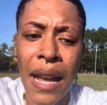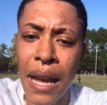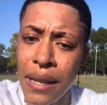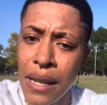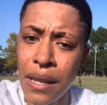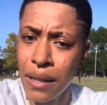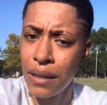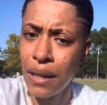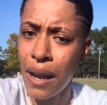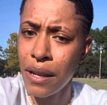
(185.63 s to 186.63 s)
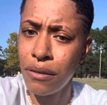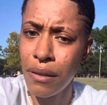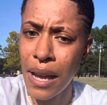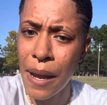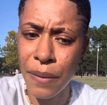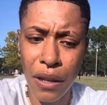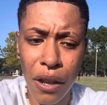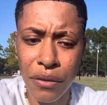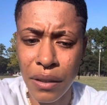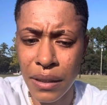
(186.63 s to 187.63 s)
And then the next 2 games, they
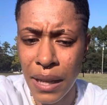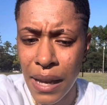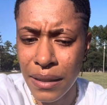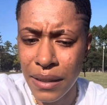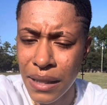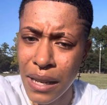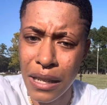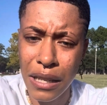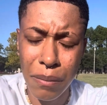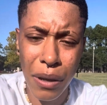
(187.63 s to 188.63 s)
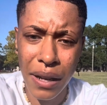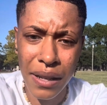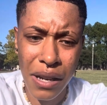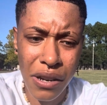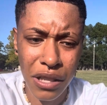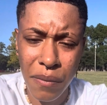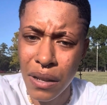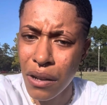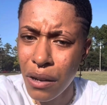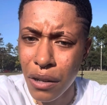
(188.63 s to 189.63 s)
lost to the Texans and Buccaneers, and we're
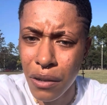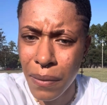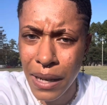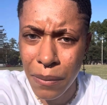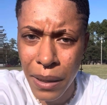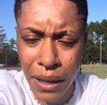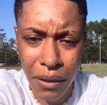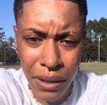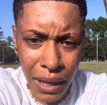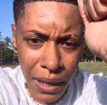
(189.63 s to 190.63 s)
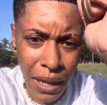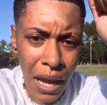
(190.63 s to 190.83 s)
like, hold on, wait a minute, okay.